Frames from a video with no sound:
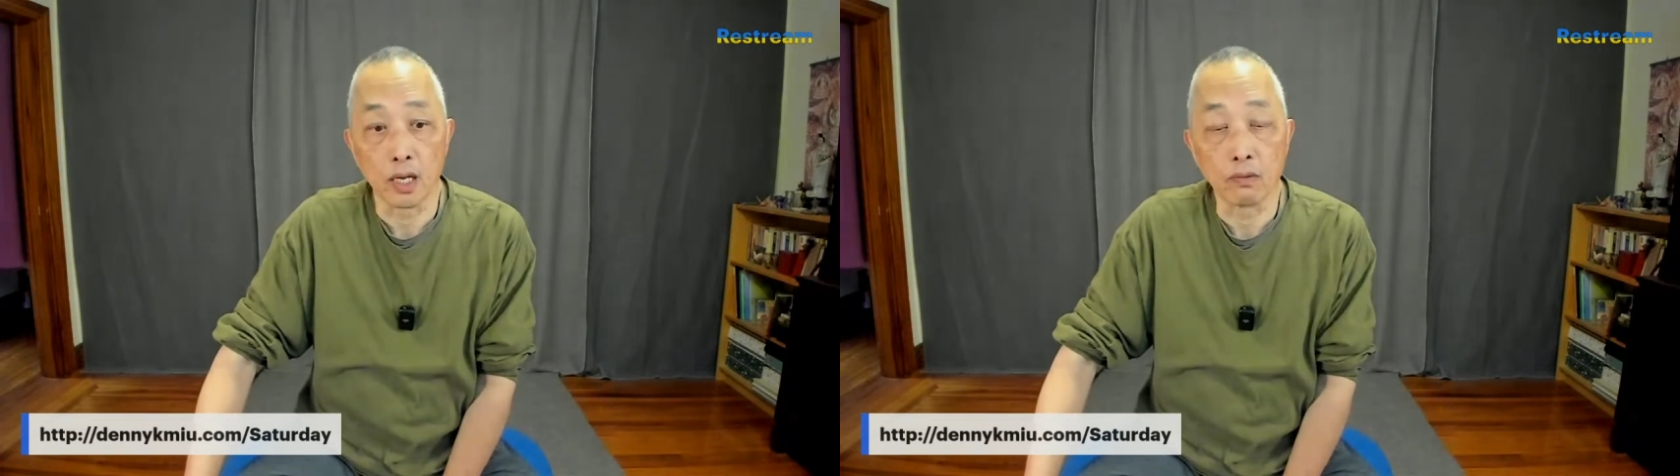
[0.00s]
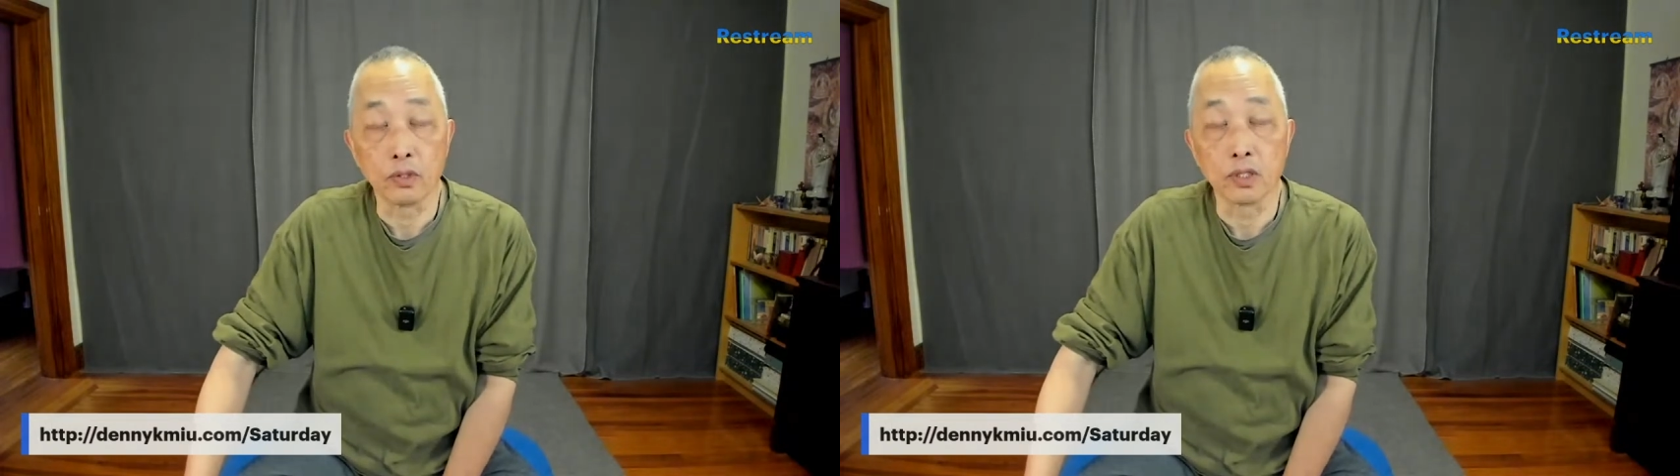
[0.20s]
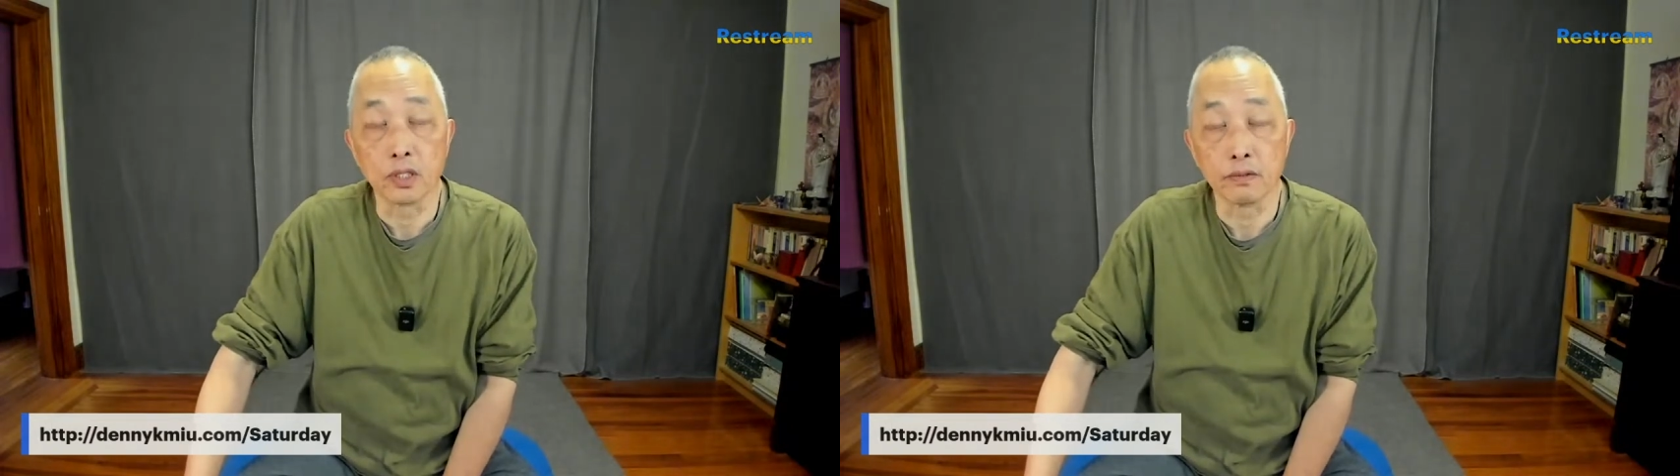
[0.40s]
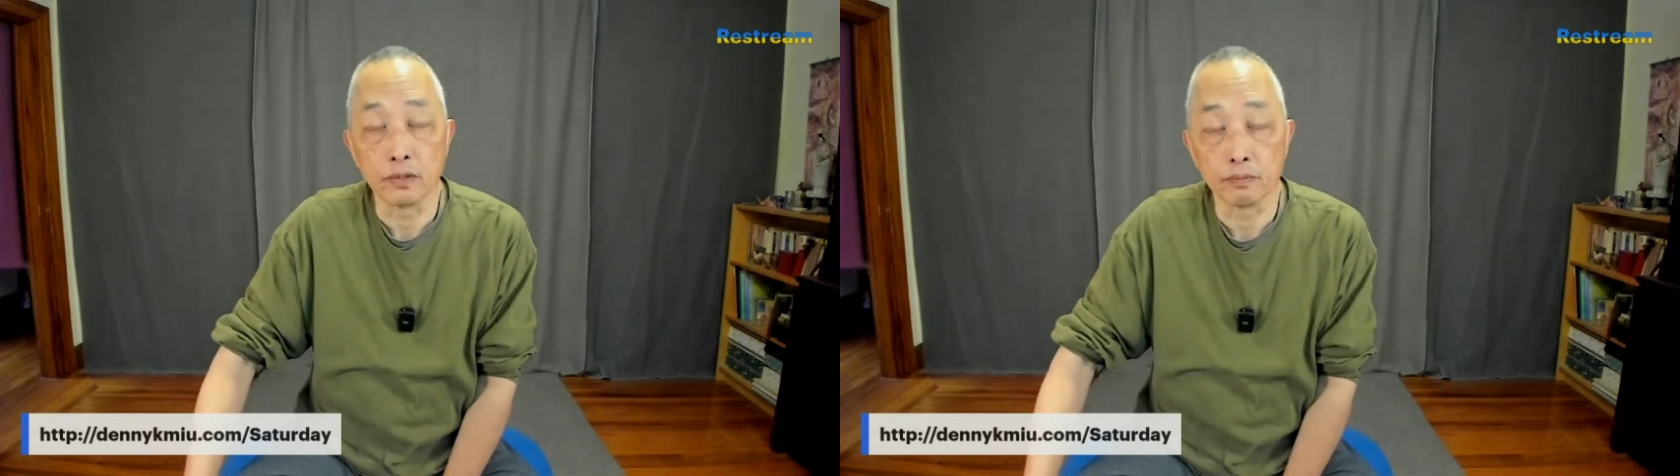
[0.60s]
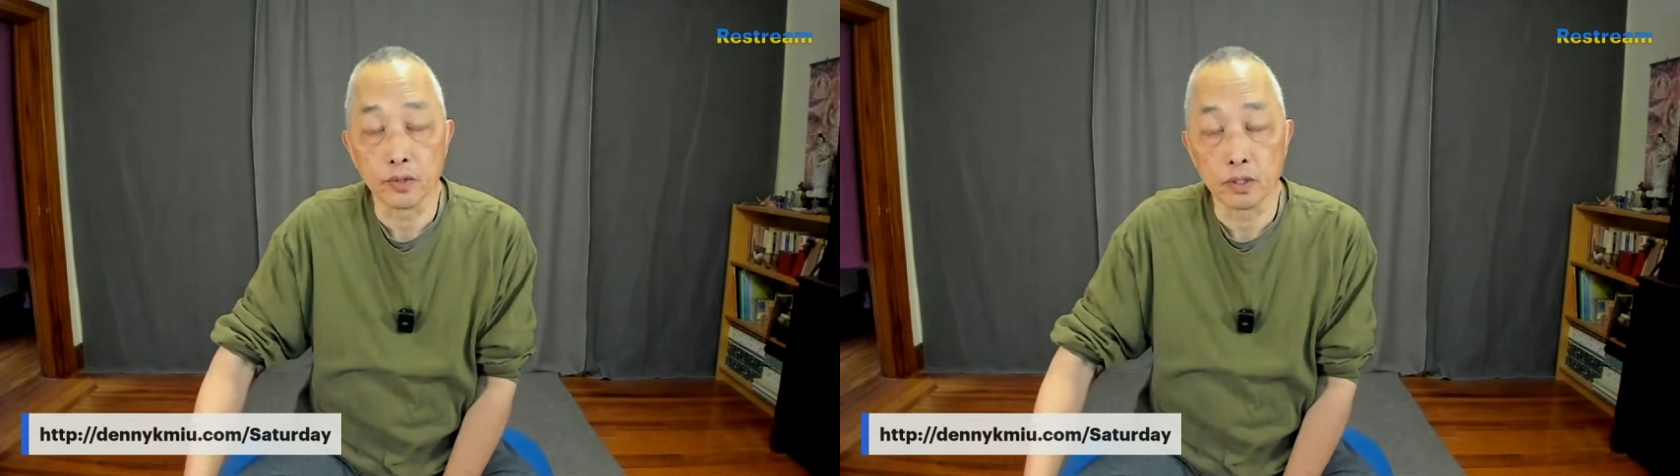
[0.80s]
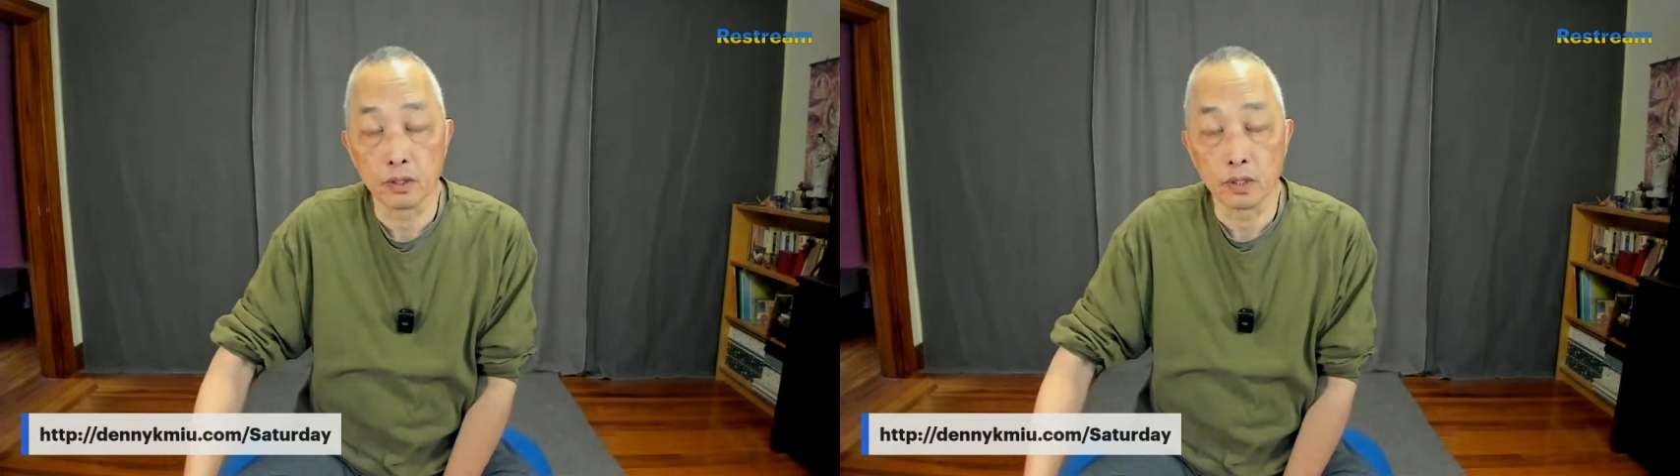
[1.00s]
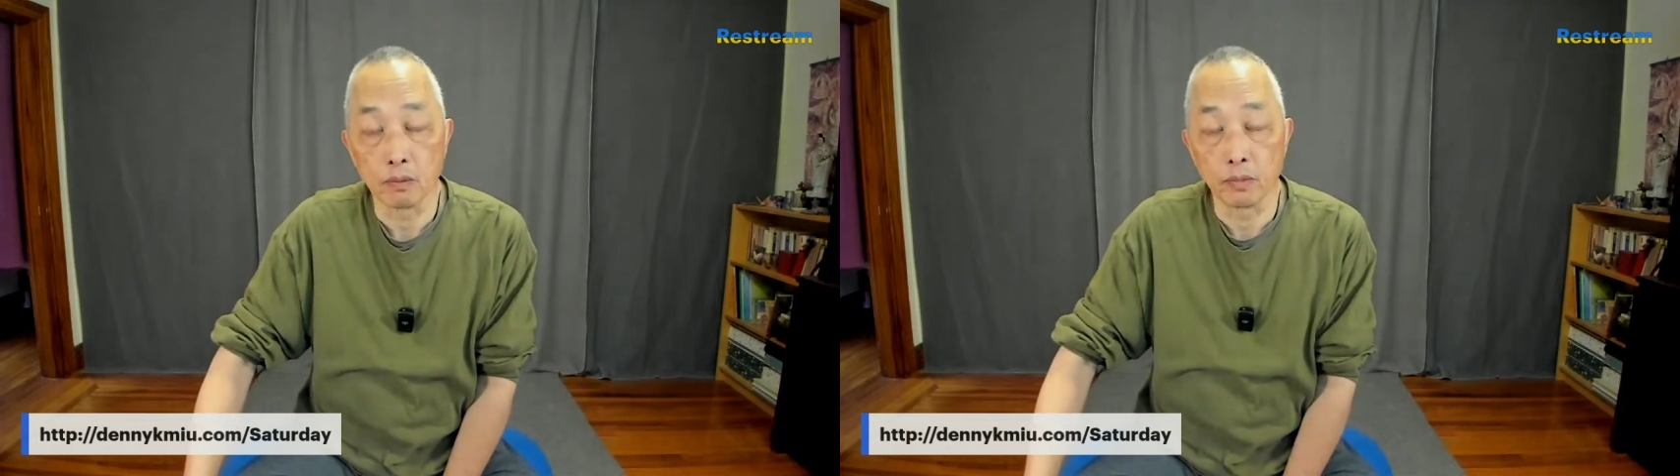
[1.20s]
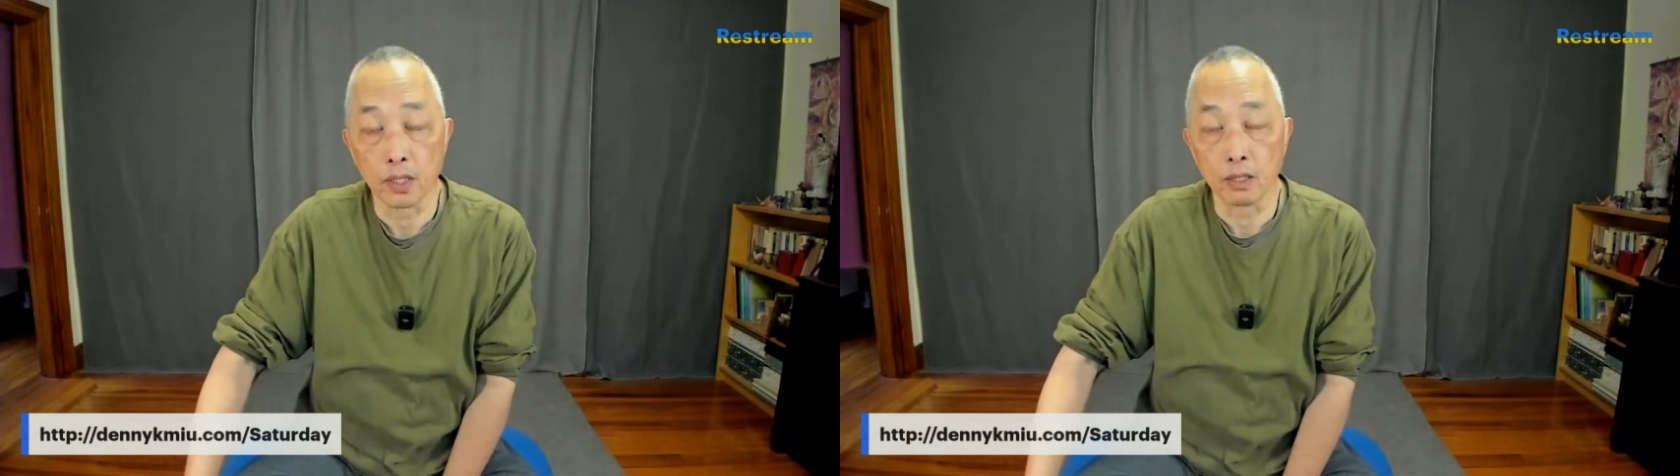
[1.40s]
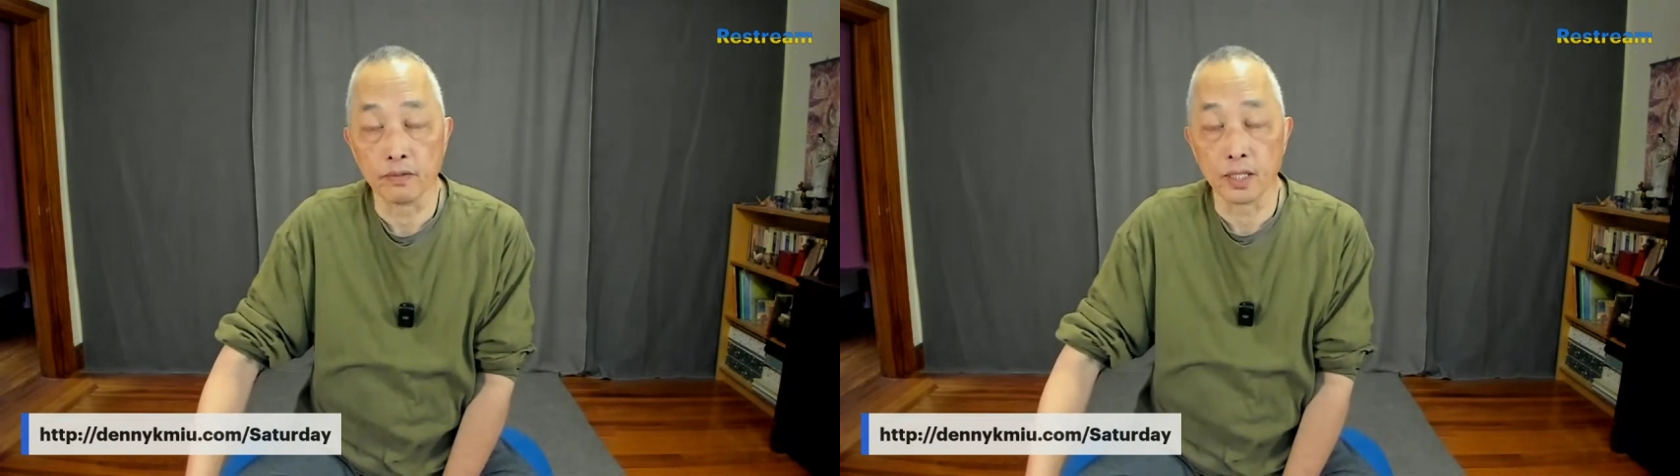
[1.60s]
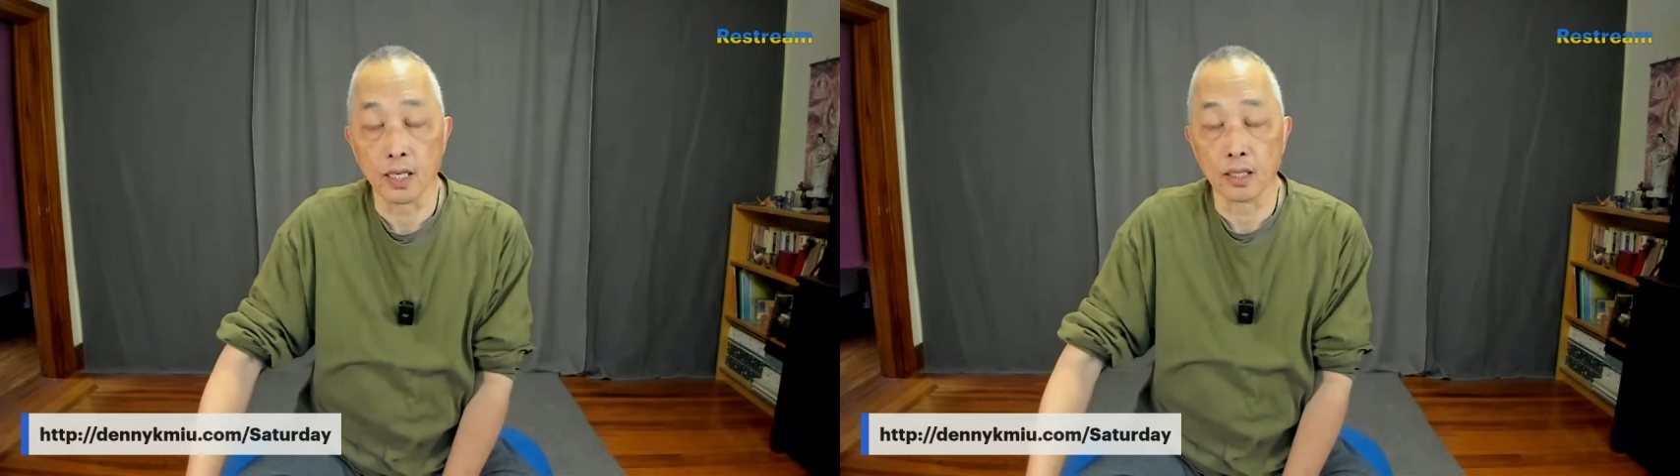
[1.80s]
I want to give him my
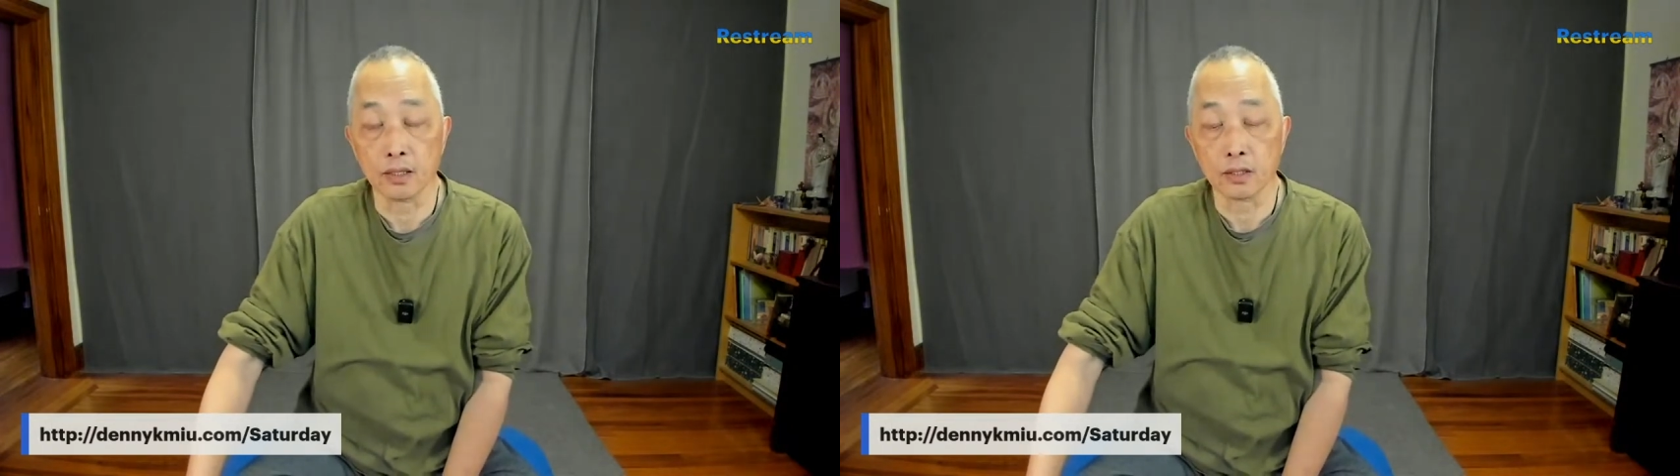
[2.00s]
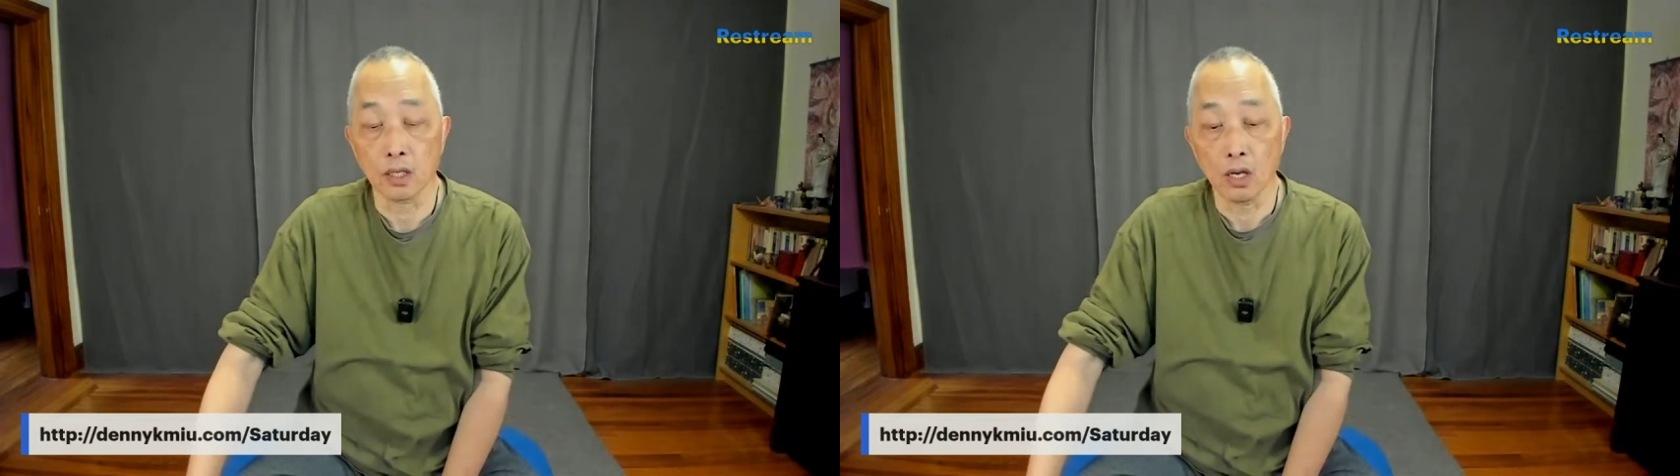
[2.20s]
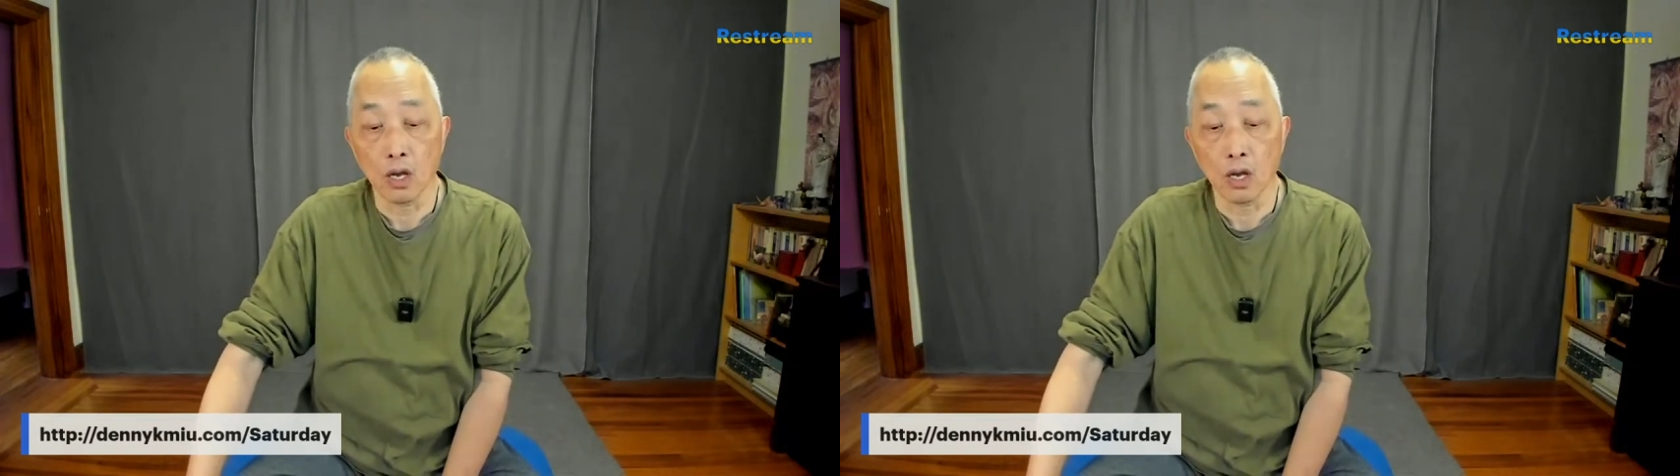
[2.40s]
loving kindness.